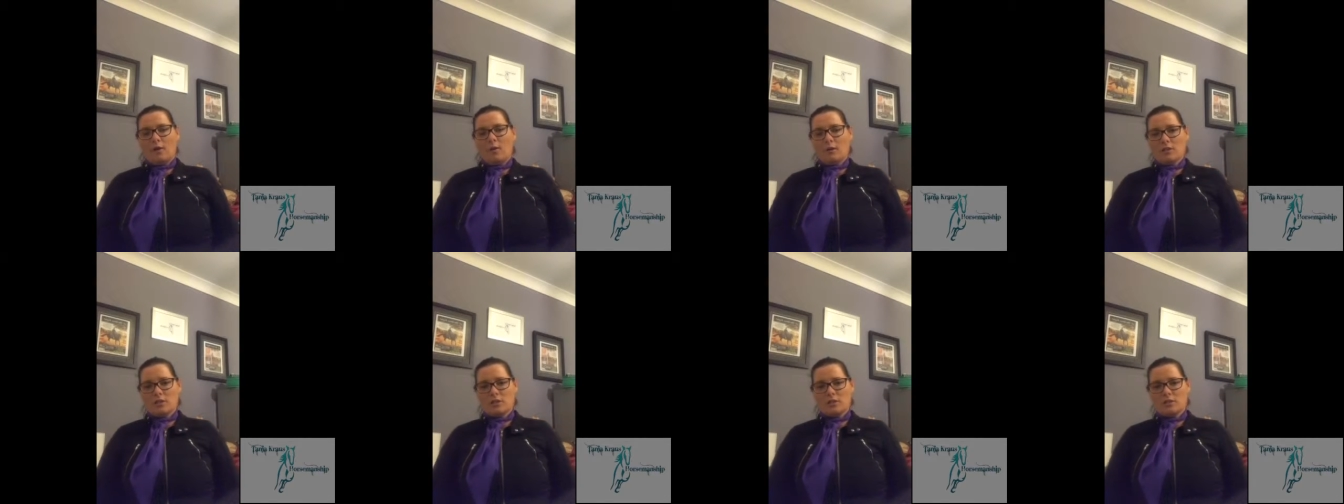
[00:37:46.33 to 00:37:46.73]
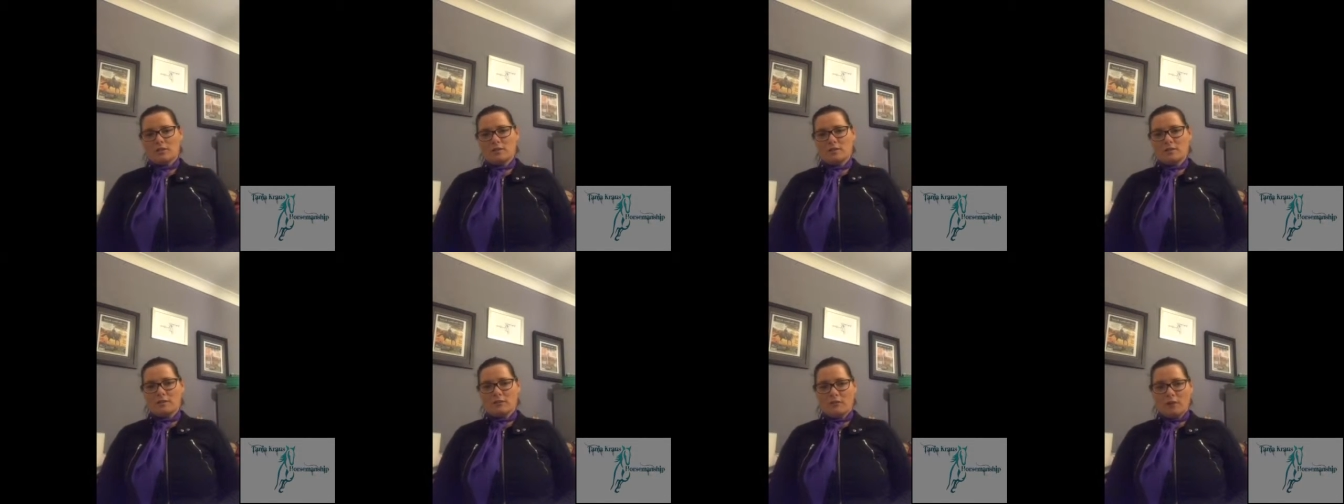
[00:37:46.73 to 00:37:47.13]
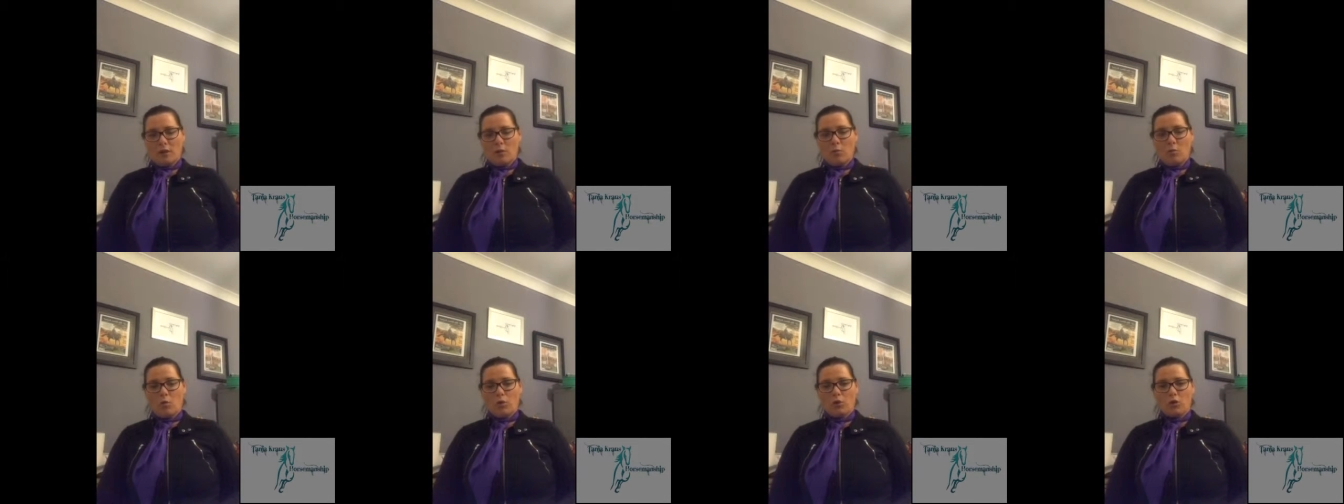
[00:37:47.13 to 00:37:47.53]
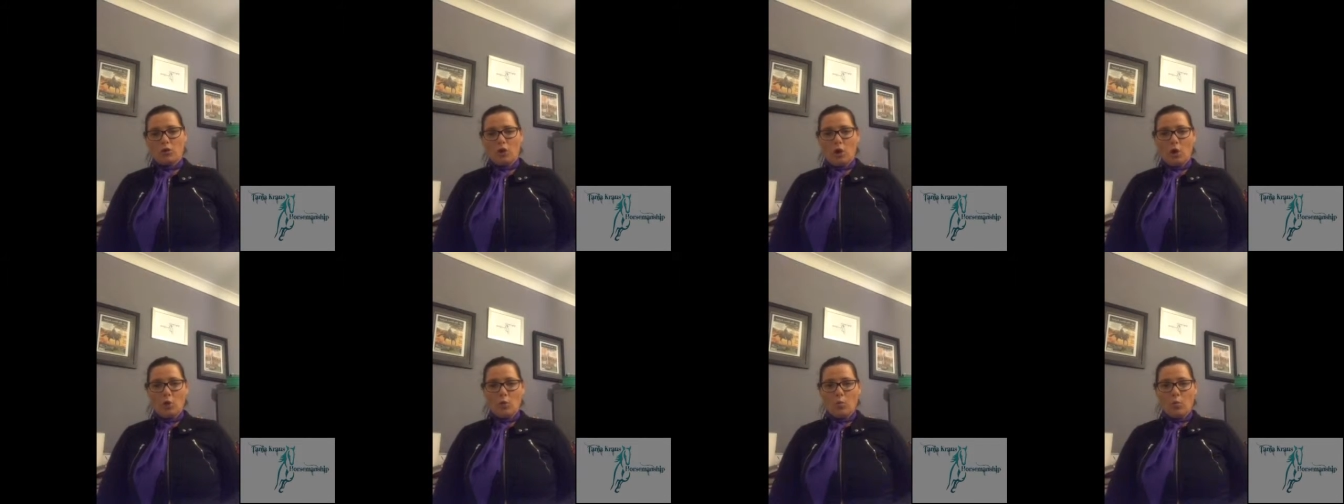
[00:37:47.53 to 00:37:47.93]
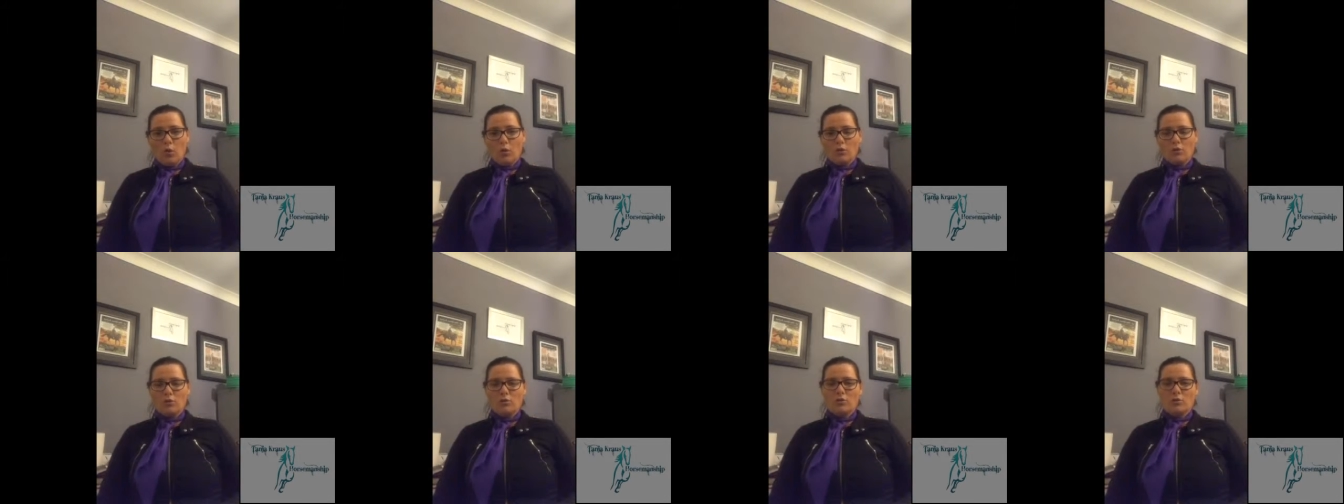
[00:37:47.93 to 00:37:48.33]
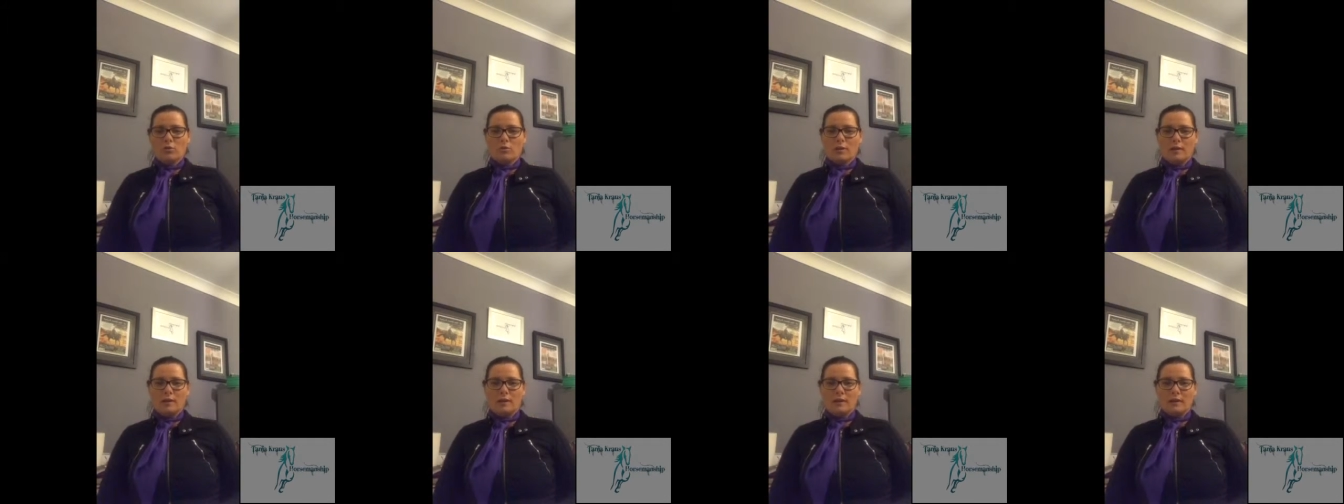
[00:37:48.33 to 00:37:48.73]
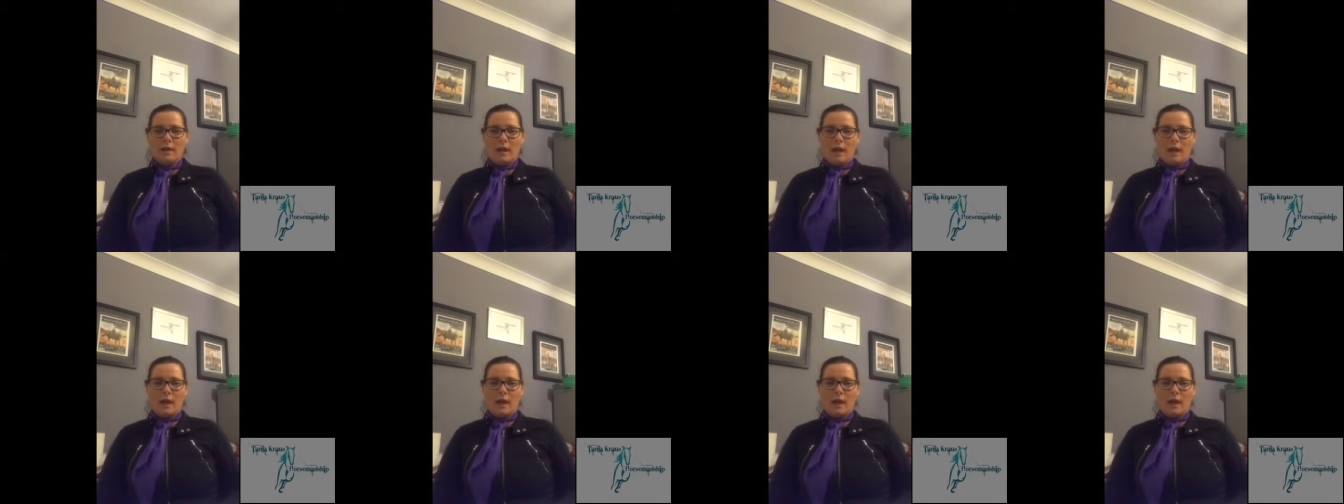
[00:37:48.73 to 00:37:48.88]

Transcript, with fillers: questions if they want to know what you're doing.